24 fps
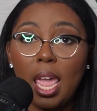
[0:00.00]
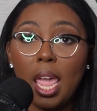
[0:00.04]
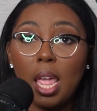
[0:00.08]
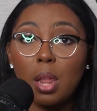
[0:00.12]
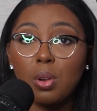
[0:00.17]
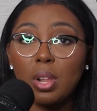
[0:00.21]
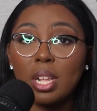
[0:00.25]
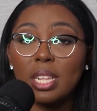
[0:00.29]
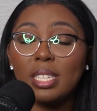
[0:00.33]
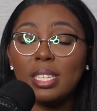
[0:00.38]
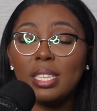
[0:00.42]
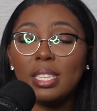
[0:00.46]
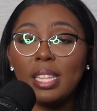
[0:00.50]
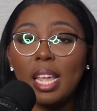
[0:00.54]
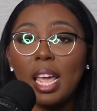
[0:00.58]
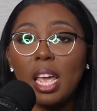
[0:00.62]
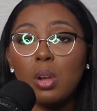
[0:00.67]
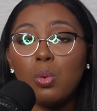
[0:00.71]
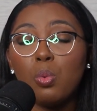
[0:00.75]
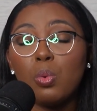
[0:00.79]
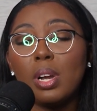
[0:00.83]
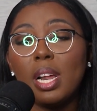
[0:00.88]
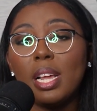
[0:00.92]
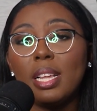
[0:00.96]
And
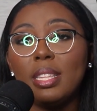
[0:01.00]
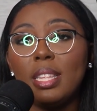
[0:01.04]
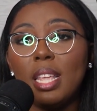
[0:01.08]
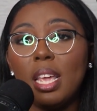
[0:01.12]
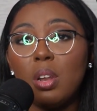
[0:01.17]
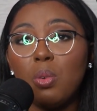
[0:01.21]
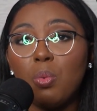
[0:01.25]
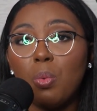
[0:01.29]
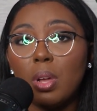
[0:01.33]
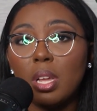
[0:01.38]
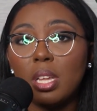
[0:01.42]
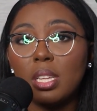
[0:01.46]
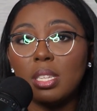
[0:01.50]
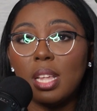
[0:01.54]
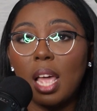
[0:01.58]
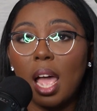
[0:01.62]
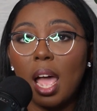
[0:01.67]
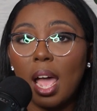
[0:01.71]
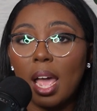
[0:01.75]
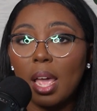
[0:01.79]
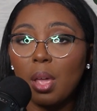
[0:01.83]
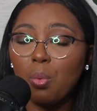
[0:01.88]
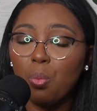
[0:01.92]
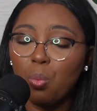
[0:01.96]
instead, what I did was
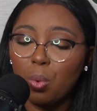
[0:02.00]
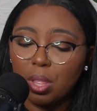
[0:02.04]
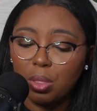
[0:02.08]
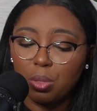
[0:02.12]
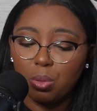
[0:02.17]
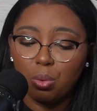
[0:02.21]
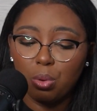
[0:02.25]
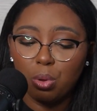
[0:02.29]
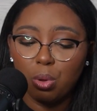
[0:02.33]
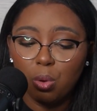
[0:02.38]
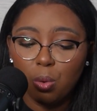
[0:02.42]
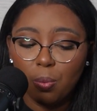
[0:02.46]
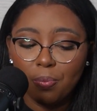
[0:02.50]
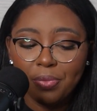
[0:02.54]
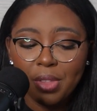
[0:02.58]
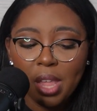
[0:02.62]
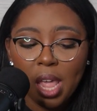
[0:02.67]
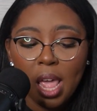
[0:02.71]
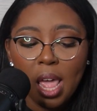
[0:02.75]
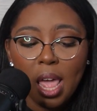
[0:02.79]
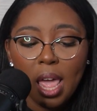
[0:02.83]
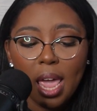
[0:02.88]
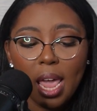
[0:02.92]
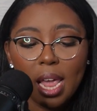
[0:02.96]
I went through
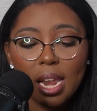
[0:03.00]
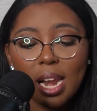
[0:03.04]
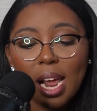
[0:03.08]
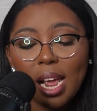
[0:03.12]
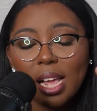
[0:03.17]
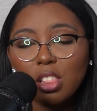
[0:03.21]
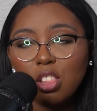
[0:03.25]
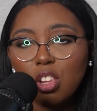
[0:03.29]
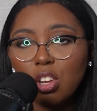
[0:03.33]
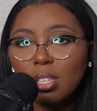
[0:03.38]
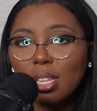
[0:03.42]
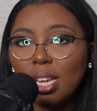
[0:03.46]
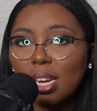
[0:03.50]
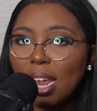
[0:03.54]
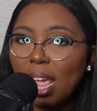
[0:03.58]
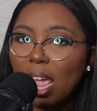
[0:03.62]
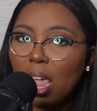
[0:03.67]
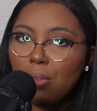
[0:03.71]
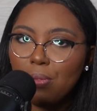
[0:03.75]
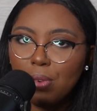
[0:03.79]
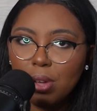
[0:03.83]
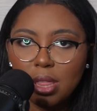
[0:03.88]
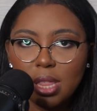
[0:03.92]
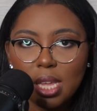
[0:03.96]
and I looked at
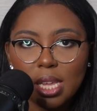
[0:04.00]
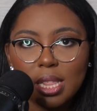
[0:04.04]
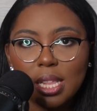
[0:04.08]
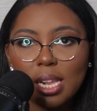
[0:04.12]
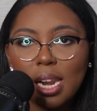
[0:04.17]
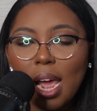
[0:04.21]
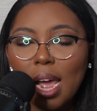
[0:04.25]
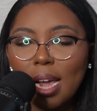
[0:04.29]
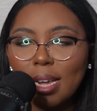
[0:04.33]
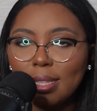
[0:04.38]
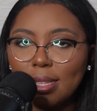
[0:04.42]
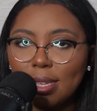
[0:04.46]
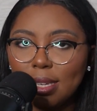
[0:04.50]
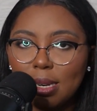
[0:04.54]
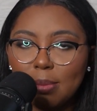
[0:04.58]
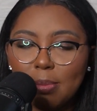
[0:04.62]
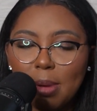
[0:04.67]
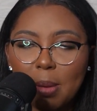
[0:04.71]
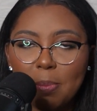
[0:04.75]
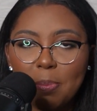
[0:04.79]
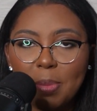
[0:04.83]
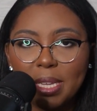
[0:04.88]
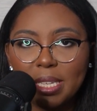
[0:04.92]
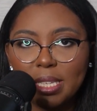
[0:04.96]
everything that I did in
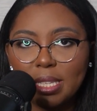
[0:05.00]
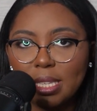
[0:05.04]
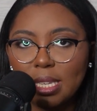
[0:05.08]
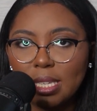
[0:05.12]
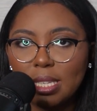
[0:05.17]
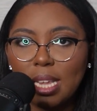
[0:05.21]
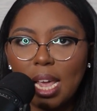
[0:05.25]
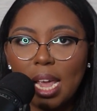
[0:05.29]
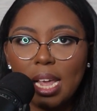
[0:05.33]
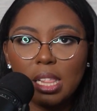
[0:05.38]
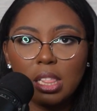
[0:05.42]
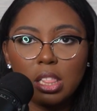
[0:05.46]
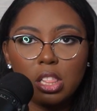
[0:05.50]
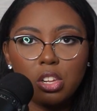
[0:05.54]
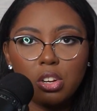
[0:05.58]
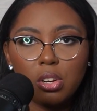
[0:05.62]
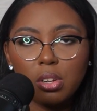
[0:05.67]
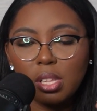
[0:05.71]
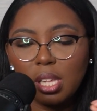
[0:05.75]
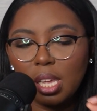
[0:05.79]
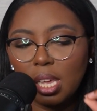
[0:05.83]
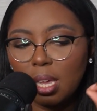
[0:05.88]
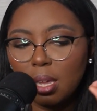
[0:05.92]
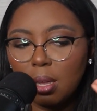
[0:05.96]
my business. I
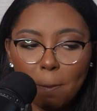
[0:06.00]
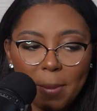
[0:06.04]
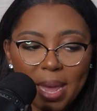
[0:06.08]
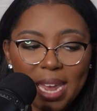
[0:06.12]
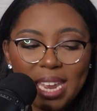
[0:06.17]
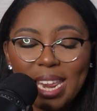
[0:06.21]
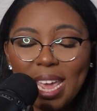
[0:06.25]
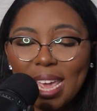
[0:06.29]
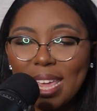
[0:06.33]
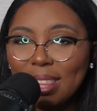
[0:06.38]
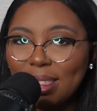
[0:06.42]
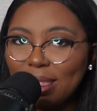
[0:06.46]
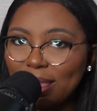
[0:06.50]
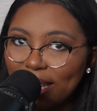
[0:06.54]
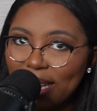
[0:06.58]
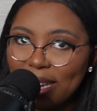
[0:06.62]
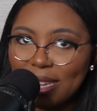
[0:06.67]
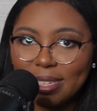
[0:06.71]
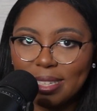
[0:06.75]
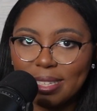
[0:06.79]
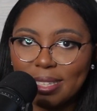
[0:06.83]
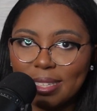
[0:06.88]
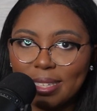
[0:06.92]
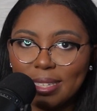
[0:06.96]
literally made a
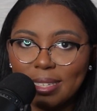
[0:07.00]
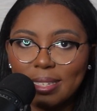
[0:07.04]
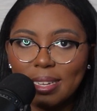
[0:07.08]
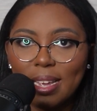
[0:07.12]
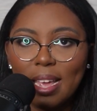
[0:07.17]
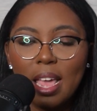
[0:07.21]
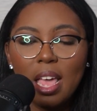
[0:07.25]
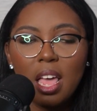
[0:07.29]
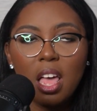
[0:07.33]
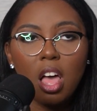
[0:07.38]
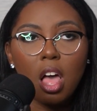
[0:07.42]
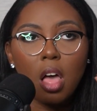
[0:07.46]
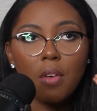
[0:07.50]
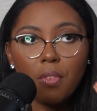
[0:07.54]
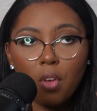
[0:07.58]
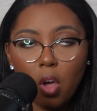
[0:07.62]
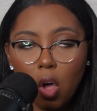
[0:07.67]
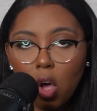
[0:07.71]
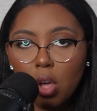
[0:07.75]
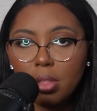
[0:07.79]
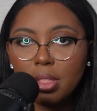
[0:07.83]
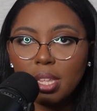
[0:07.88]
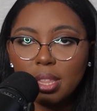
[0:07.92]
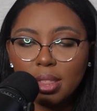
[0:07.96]
list of
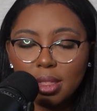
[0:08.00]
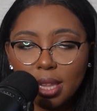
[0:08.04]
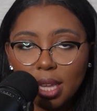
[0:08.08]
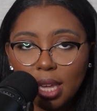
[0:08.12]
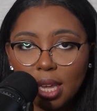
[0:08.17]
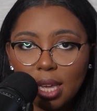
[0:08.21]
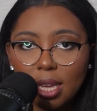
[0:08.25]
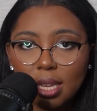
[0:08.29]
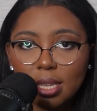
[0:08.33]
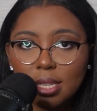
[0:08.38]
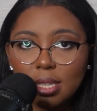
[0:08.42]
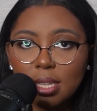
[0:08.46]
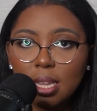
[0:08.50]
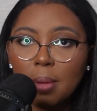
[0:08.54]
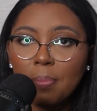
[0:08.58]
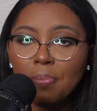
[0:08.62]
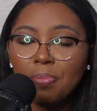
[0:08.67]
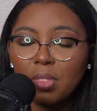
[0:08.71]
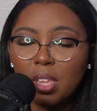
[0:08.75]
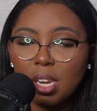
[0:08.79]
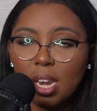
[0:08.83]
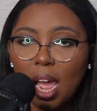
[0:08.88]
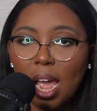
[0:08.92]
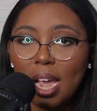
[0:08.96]
all the things
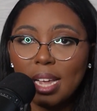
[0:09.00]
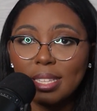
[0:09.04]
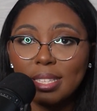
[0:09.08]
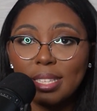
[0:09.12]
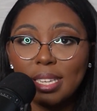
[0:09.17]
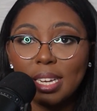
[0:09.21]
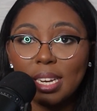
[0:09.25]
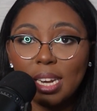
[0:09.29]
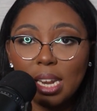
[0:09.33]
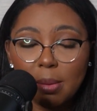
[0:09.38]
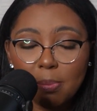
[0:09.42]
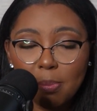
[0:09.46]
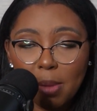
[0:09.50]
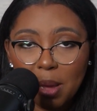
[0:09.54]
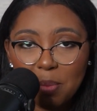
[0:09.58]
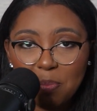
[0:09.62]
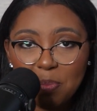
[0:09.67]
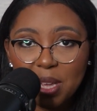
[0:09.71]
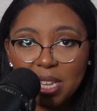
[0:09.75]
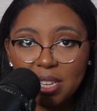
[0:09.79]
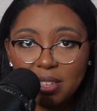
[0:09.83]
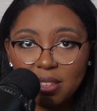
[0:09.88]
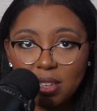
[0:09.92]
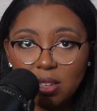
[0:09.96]
that I did in my
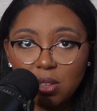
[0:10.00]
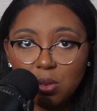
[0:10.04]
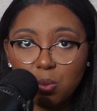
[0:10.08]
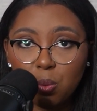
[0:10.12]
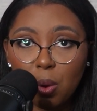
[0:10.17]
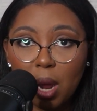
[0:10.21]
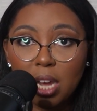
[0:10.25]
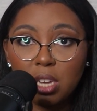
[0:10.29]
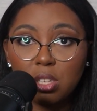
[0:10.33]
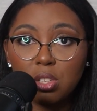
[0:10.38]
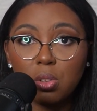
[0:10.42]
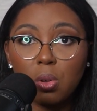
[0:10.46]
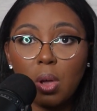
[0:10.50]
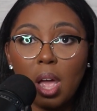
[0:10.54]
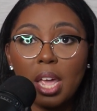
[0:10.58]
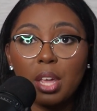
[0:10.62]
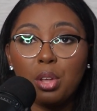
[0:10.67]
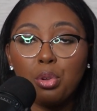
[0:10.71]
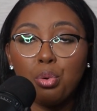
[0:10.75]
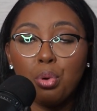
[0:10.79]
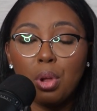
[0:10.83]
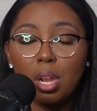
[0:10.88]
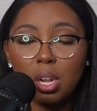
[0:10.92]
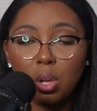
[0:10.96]
business, right? So I
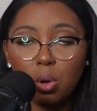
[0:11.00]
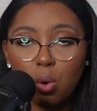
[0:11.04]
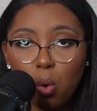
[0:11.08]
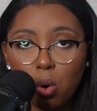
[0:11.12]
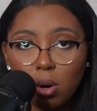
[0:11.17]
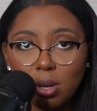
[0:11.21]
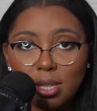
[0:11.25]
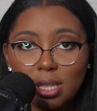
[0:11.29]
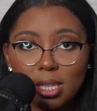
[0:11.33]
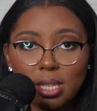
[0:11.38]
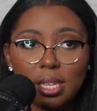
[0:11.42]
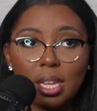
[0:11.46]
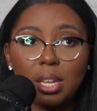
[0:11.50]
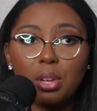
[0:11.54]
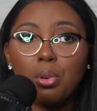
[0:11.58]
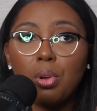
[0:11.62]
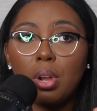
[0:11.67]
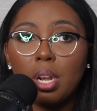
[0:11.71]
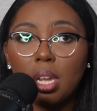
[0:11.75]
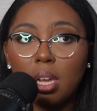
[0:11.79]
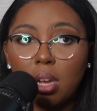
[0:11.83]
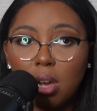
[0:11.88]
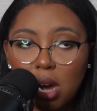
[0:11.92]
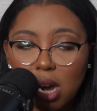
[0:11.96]
created courses, I
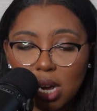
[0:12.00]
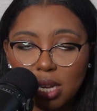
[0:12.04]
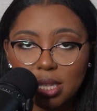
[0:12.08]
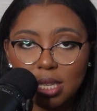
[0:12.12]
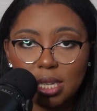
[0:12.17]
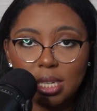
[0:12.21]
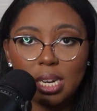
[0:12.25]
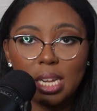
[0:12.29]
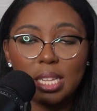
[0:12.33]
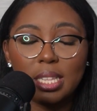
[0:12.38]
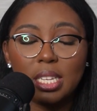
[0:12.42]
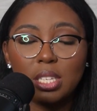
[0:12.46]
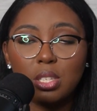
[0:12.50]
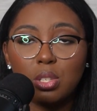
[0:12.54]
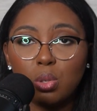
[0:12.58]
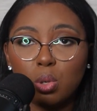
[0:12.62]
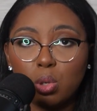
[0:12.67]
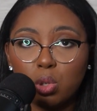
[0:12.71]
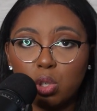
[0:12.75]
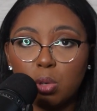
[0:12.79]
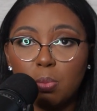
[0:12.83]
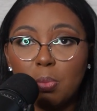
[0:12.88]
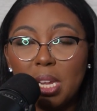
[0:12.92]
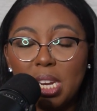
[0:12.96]
created content, I did
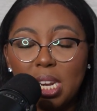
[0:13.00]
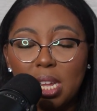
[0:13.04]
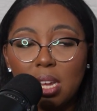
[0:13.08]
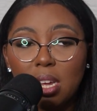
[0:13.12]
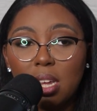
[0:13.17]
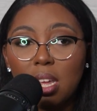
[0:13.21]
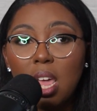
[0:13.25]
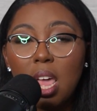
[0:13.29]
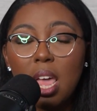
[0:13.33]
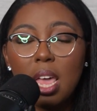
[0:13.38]
social media